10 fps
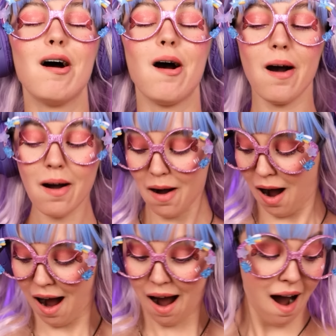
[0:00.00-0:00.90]
show us
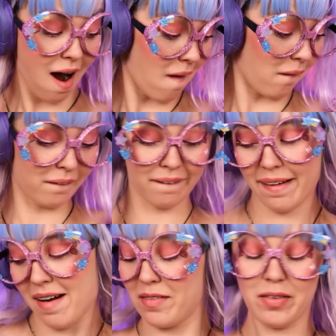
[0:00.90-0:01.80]
the result.
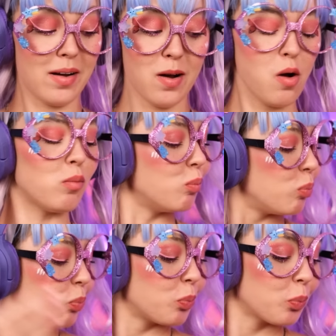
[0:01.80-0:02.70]
Wow,